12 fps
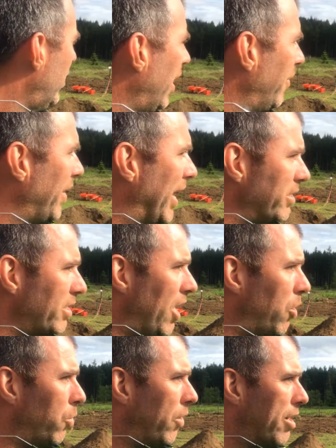And that's how
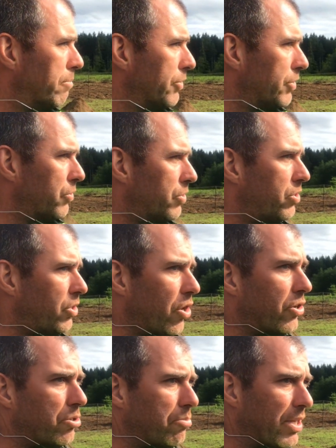we're able to
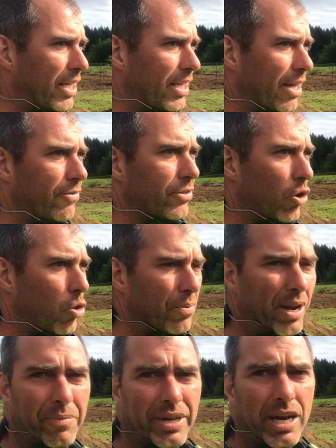start being able to open
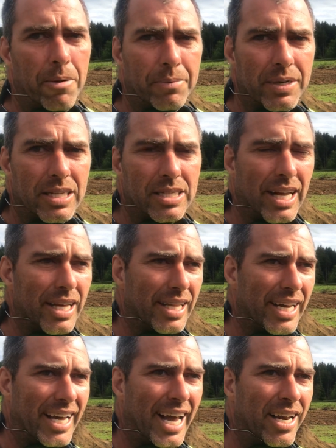up the company slightly
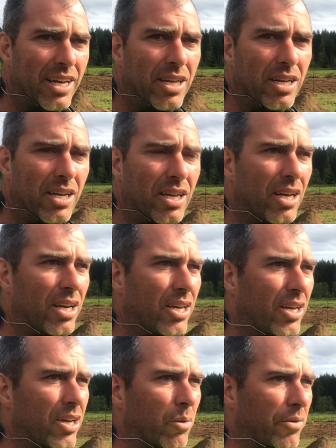again.
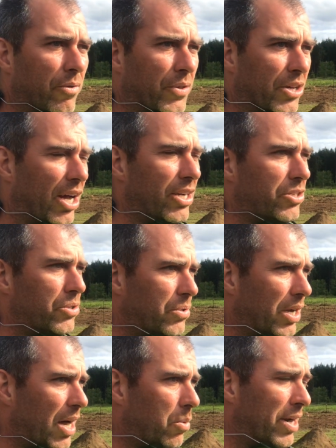We've only
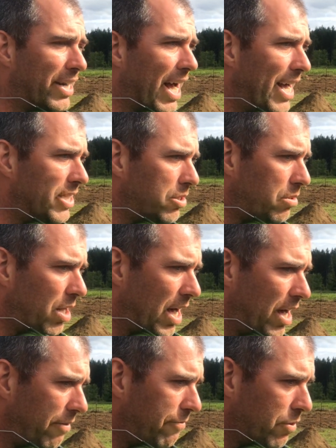got one guy's
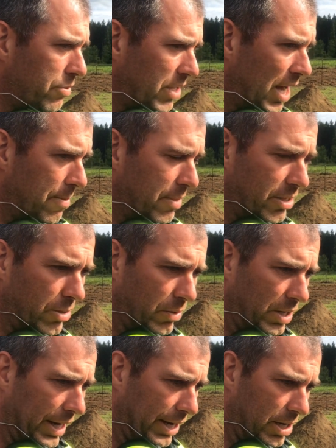full-time. He's doing
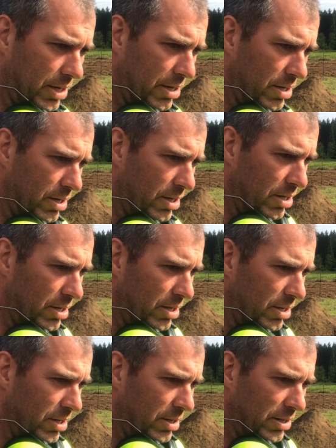like
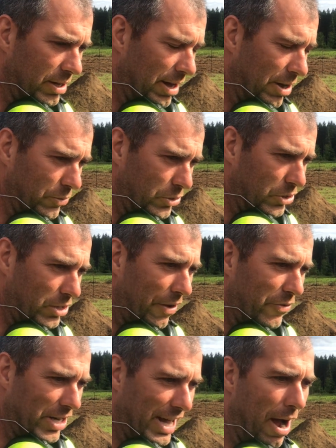
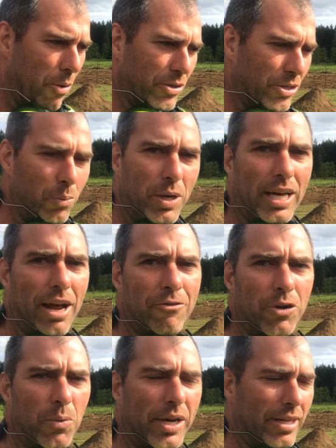70 hours a week
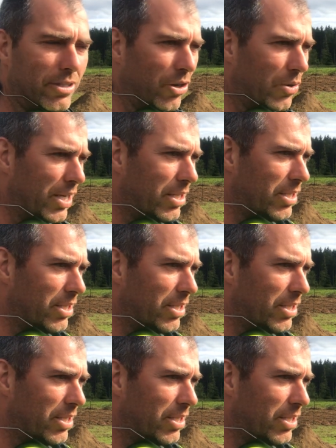every week, so he's